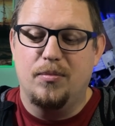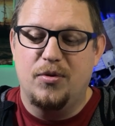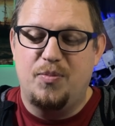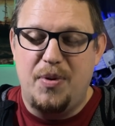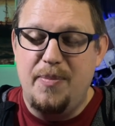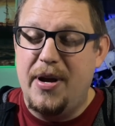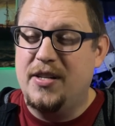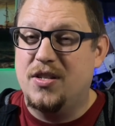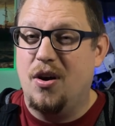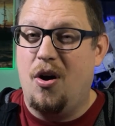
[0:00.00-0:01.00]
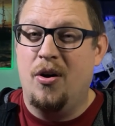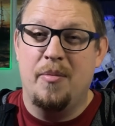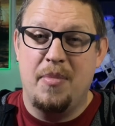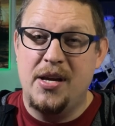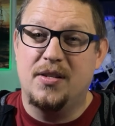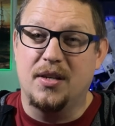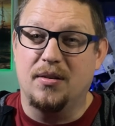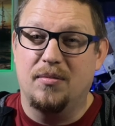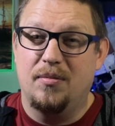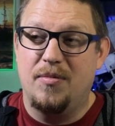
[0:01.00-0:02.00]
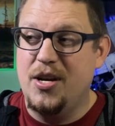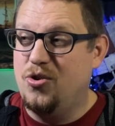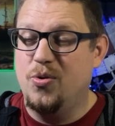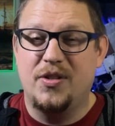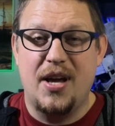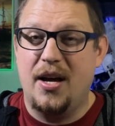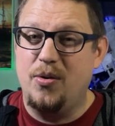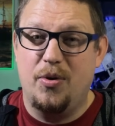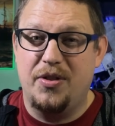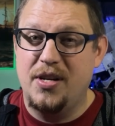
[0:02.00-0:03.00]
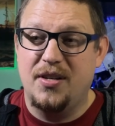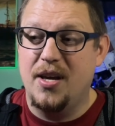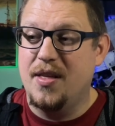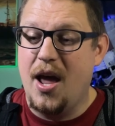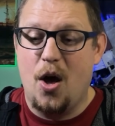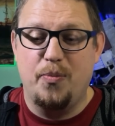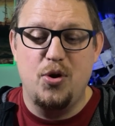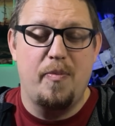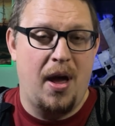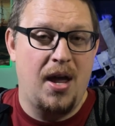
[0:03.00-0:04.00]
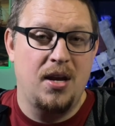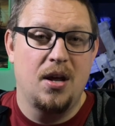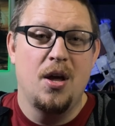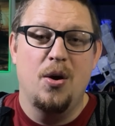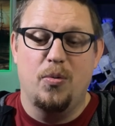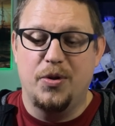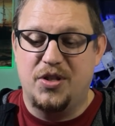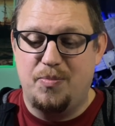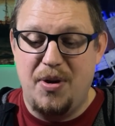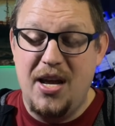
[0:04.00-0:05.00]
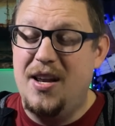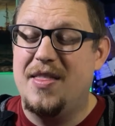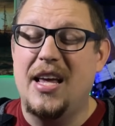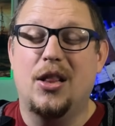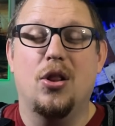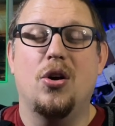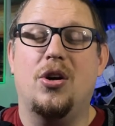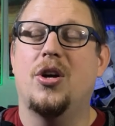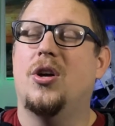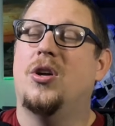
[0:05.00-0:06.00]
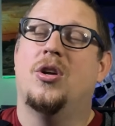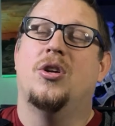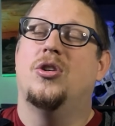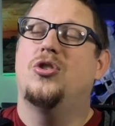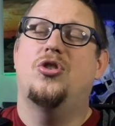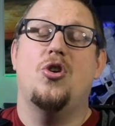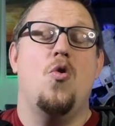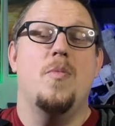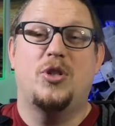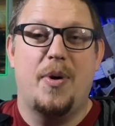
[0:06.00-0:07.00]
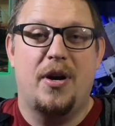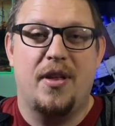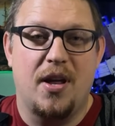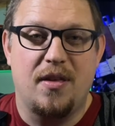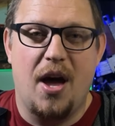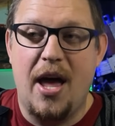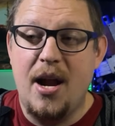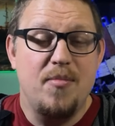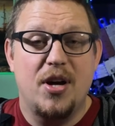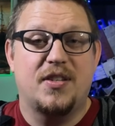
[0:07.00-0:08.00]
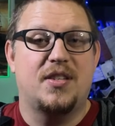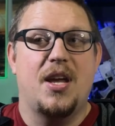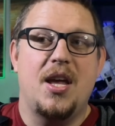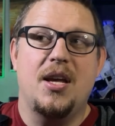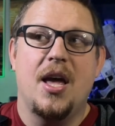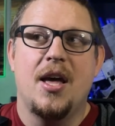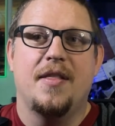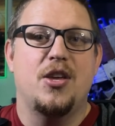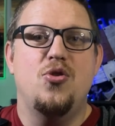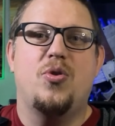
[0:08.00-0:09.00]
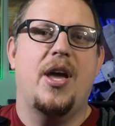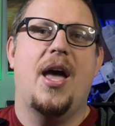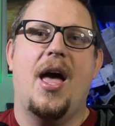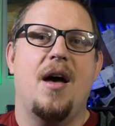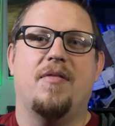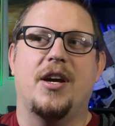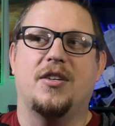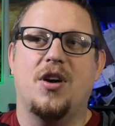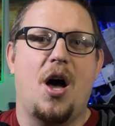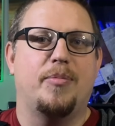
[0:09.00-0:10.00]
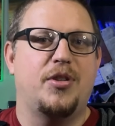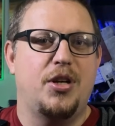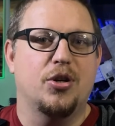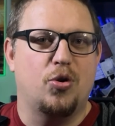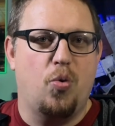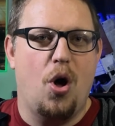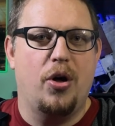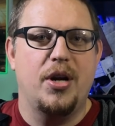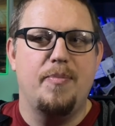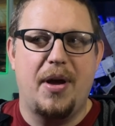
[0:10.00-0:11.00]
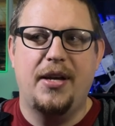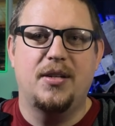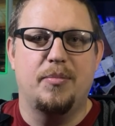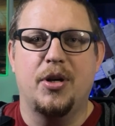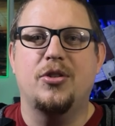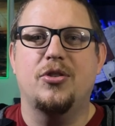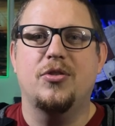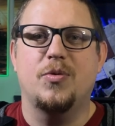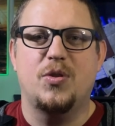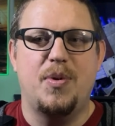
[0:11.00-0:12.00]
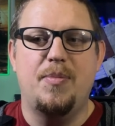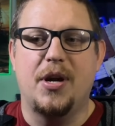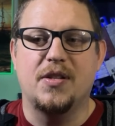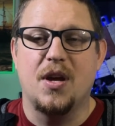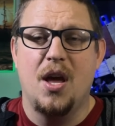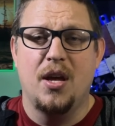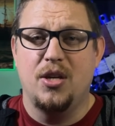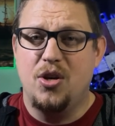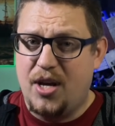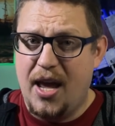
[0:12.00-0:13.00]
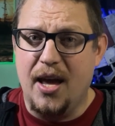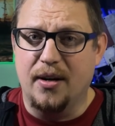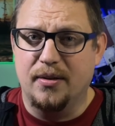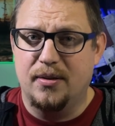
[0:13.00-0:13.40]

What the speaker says: Speed paints are amazing. They do exactly what they say. They help you paint with speed. They look so much better than I thought. And I'm not saying that you can't have like top tier quality painted miniatures with speed paints. You can,